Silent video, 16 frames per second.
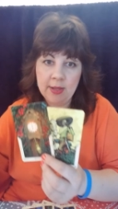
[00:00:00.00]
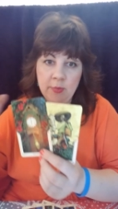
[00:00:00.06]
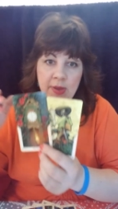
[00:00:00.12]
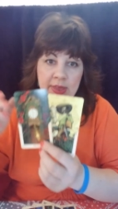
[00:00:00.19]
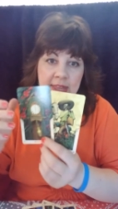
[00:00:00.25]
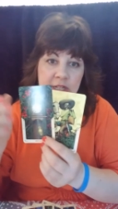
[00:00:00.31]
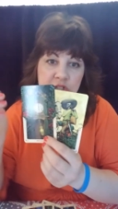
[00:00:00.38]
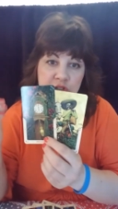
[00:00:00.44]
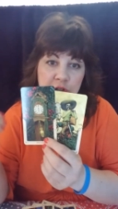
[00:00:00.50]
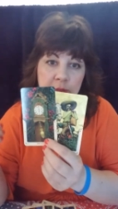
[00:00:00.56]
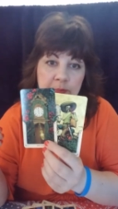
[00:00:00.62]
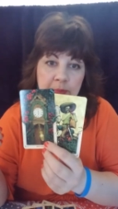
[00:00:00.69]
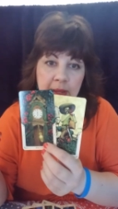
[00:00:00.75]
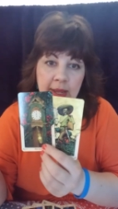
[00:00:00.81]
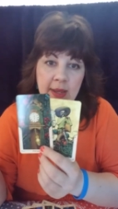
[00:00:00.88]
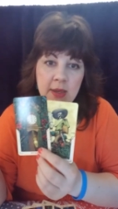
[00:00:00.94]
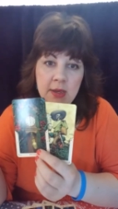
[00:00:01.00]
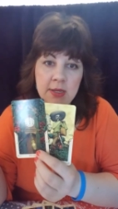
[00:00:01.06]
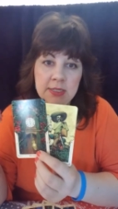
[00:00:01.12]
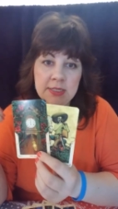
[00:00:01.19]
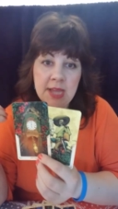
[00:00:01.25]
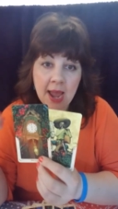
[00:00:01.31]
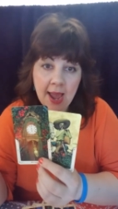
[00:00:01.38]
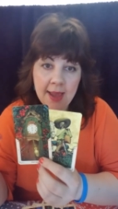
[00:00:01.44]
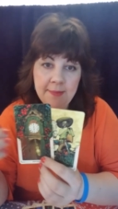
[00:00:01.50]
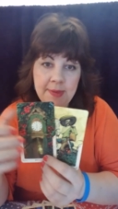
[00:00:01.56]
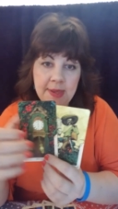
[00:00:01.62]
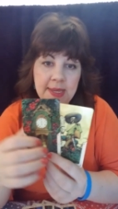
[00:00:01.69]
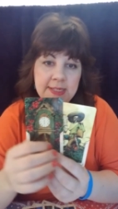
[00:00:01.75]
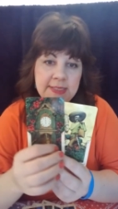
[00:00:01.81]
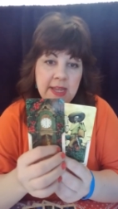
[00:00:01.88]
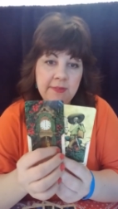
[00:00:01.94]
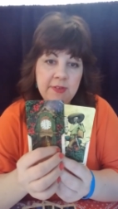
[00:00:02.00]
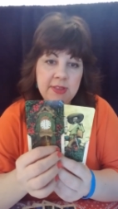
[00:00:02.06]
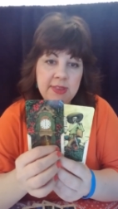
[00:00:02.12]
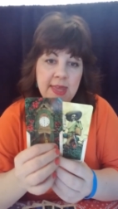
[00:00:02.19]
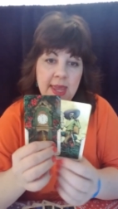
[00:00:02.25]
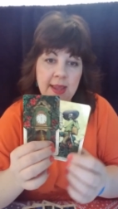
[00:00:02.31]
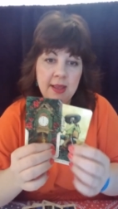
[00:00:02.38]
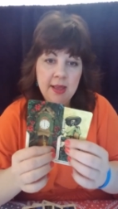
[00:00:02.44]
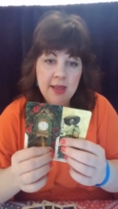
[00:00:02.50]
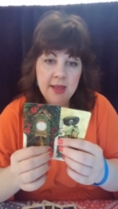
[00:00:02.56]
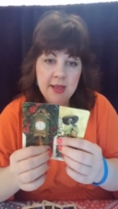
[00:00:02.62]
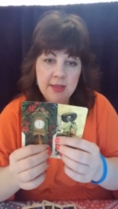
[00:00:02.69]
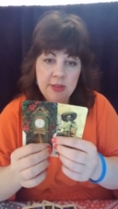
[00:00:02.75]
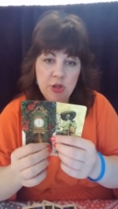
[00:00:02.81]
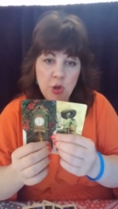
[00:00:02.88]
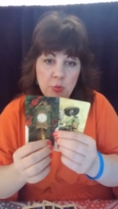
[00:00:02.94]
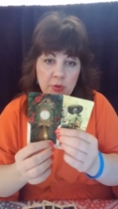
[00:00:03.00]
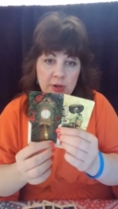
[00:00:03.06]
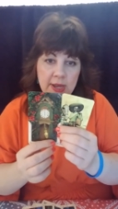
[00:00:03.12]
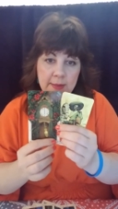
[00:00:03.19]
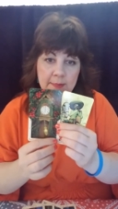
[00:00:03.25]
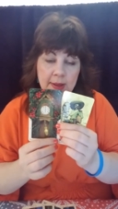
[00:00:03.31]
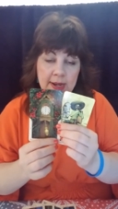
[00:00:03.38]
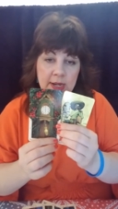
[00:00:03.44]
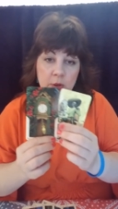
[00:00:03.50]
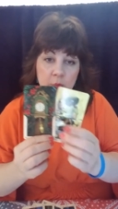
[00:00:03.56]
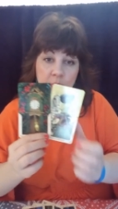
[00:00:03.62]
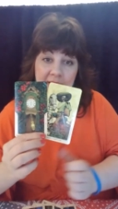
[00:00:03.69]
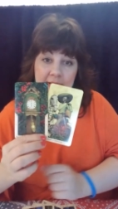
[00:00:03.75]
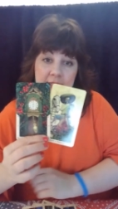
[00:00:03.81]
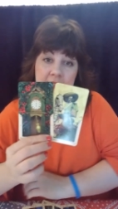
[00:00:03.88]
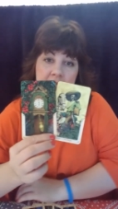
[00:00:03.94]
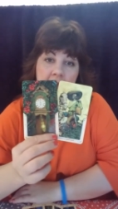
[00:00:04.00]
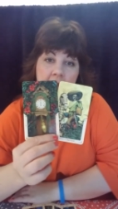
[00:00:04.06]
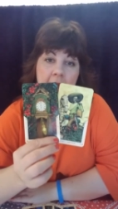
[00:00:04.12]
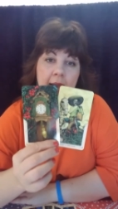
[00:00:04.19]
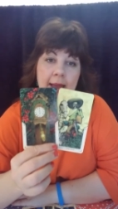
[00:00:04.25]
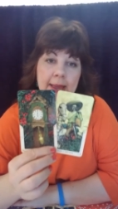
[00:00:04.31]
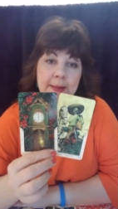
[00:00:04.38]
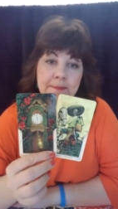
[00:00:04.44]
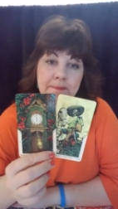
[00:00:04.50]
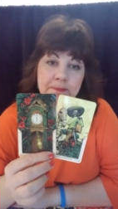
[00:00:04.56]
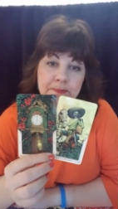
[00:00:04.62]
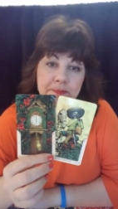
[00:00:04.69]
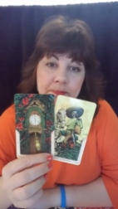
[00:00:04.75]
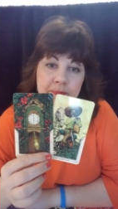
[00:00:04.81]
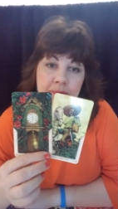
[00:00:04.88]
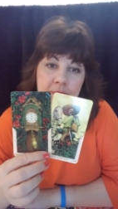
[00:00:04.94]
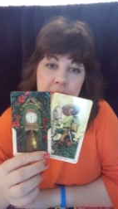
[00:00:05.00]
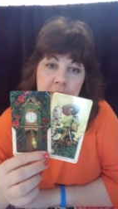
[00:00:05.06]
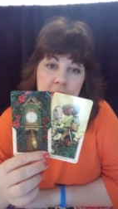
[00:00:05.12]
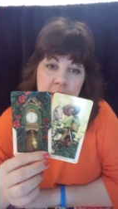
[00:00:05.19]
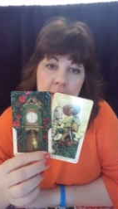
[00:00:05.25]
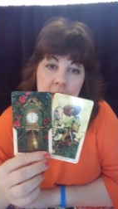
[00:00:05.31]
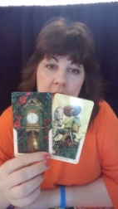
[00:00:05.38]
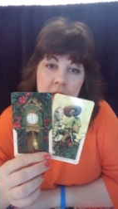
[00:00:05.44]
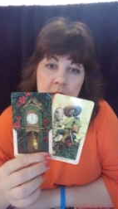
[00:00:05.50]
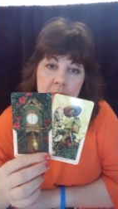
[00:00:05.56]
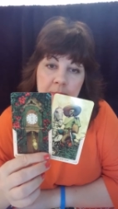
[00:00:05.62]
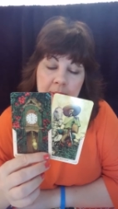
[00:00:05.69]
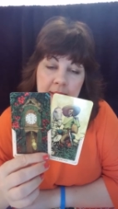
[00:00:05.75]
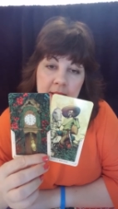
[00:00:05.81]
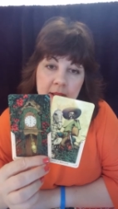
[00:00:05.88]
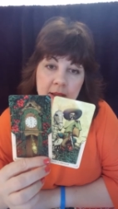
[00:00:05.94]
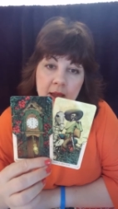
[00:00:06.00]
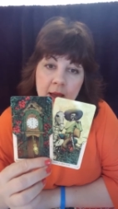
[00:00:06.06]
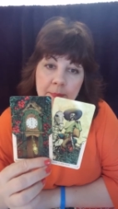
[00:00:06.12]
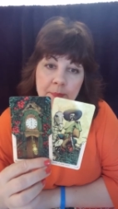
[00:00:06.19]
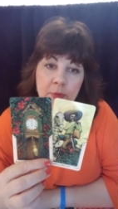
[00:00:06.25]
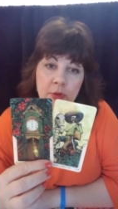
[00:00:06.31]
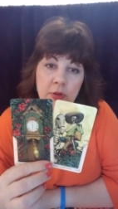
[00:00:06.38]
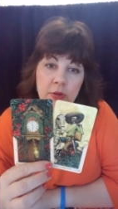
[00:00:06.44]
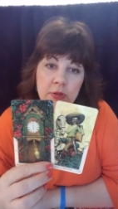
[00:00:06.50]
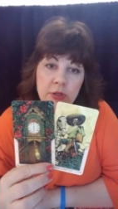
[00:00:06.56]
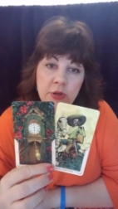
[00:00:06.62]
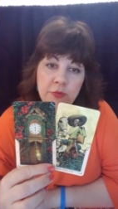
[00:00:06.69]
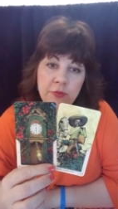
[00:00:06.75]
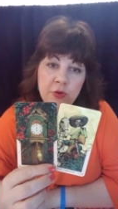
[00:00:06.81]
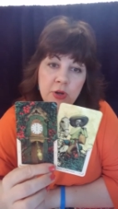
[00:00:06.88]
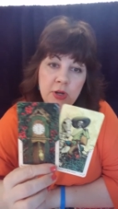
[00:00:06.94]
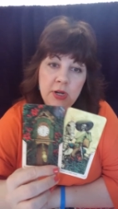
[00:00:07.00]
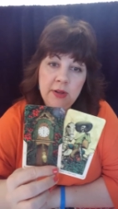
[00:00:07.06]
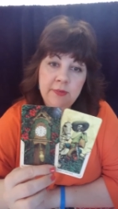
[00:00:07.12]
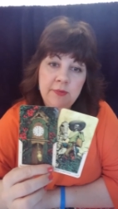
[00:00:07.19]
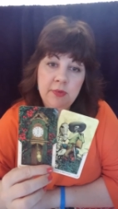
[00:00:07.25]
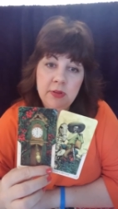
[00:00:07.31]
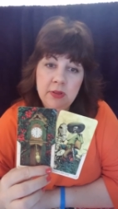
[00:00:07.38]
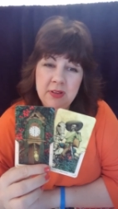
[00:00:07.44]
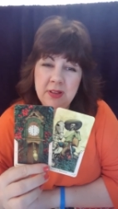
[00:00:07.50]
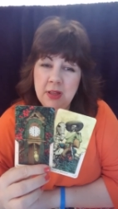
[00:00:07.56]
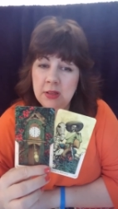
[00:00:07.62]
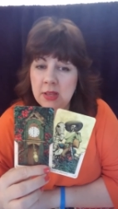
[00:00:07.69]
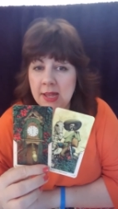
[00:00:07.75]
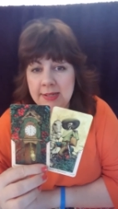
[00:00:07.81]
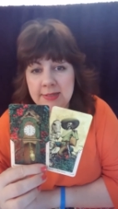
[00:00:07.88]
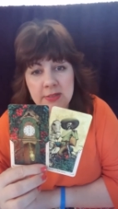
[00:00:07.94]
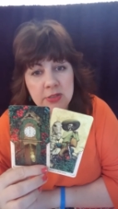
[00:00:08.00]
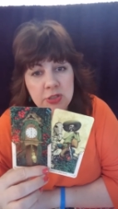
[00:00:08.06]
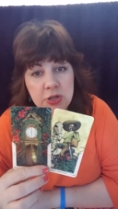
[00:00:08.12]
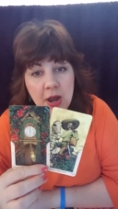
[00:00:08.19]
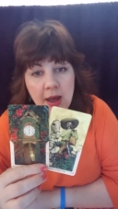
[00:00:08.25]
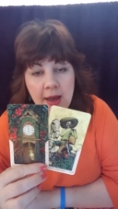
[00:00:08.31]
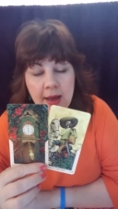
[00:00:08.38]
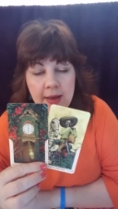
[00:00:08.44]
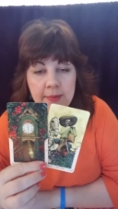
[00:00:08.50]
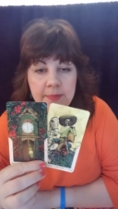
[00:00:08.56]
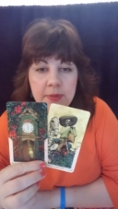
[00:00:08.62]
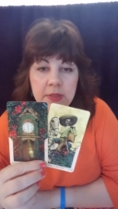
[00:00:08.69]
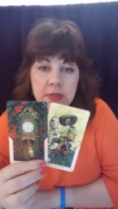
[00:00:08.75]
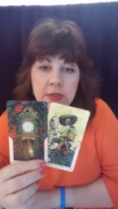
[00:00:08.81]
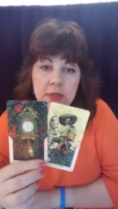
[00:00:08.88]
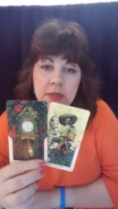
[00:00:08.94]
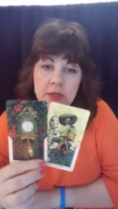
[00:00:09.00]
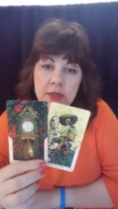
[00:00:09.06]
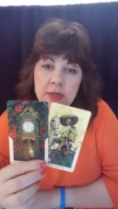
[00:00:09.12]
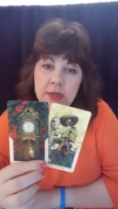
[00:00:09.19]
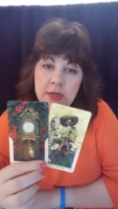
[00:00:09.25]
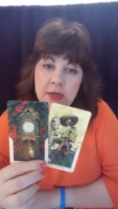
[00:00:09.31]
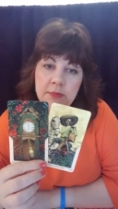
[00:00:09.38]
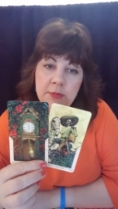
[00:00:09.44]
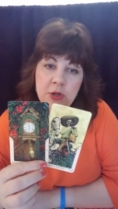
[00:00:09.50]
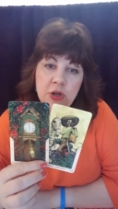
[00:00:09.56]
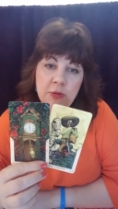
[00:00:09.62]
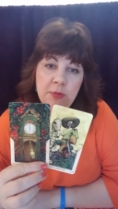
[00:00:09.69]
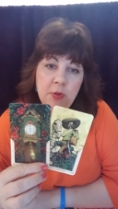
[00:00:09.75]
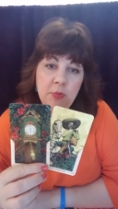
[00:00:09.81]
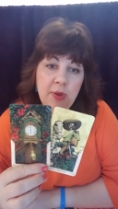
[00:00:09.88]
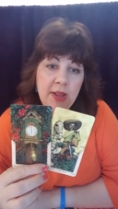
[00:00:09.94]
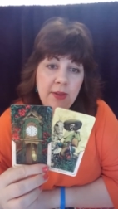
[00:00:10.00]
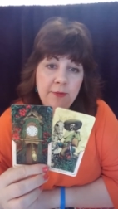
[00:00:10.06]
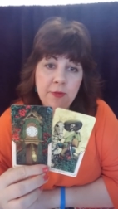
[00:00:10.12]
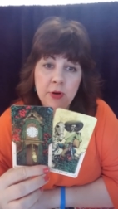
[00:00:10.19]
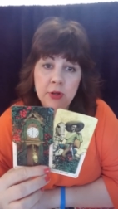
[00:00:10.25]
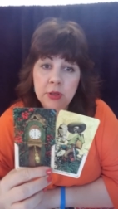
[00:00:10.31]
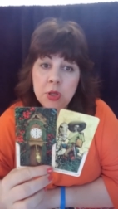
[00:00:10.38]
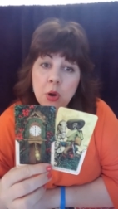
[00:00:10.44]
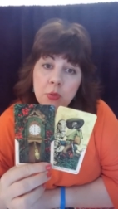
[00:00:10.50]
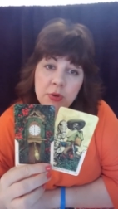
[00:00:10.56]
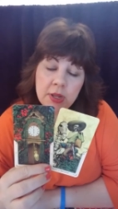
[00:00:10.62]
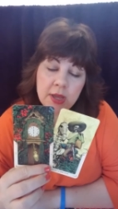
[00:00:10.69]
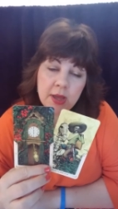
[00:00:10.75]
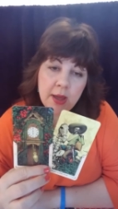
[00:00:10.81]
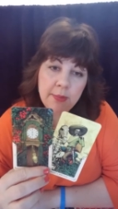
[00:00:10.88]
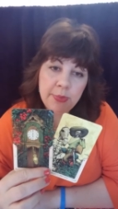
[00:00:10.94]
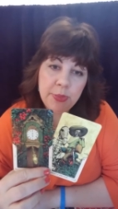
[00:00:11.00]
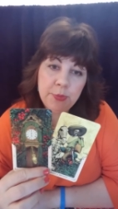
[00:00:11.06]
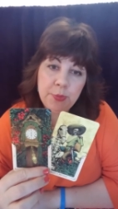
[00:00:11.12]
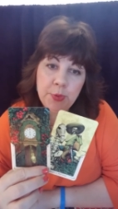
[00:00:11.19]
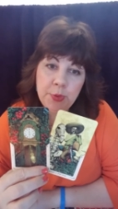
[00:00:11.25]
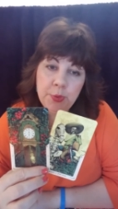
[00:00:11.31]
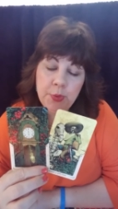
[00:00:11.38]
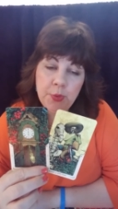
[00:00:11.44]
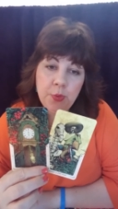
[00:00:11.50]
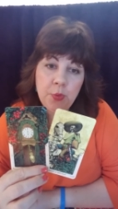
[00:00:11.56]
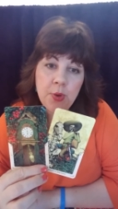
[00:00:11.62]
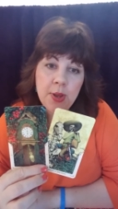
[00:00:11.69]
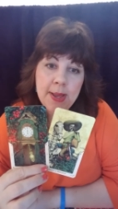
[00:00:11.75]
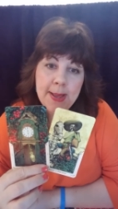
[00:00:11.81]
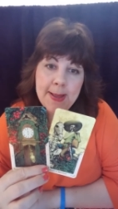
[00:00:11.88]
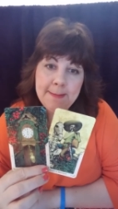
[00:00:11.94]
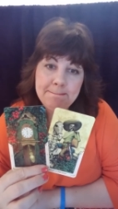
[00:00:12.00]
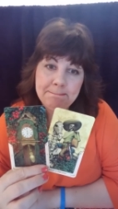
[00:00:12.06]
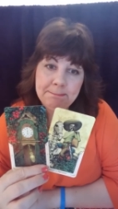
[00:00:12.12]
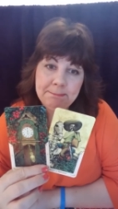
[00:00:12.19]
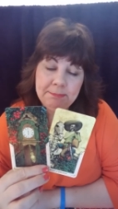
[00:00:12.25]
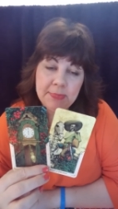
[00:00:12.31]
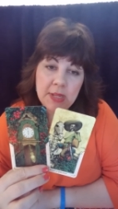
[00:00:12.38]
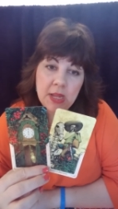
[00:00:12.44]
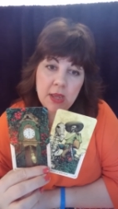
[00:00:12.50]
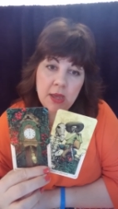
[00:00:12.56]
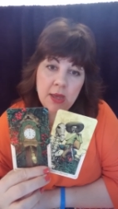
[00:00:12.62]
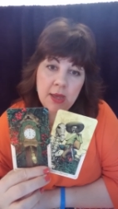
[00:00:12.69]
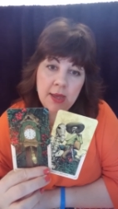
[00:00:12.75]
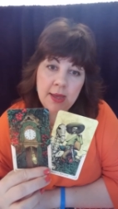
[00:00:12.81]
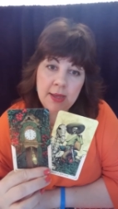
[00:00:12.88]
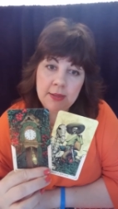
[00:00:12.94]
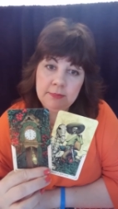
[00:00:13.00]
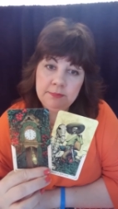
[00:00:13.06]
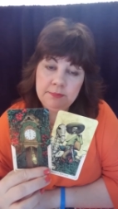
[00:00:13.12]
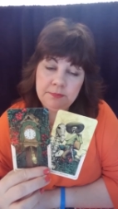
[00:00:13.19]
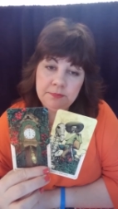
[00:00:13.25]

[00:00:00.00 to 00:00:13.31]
it should be. Timing is everything. You will get money when it's time. Being a couple, you could have uh, lost a job, um, you could be waiting for a loan to come through, um,